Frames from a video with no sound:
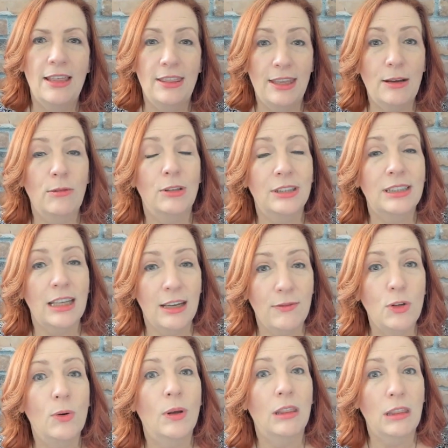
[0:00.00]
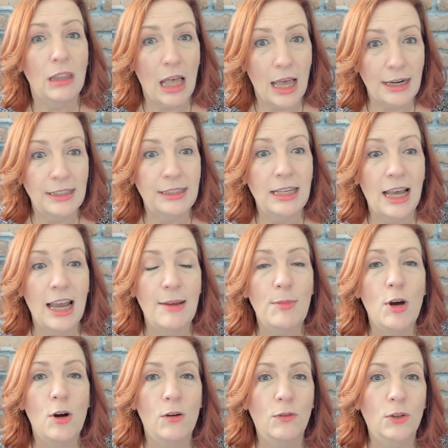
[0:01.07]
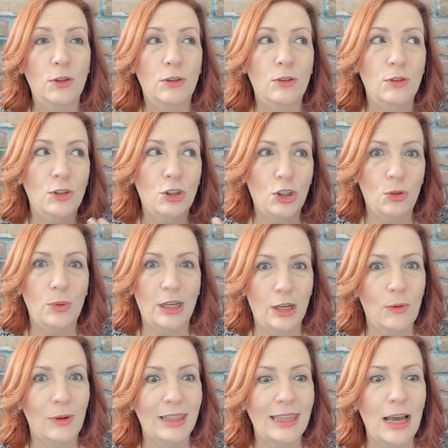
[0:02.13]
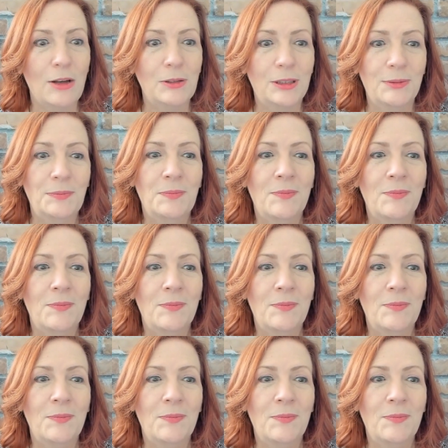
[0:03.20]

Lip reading: They will save you a lot of time over doing it without.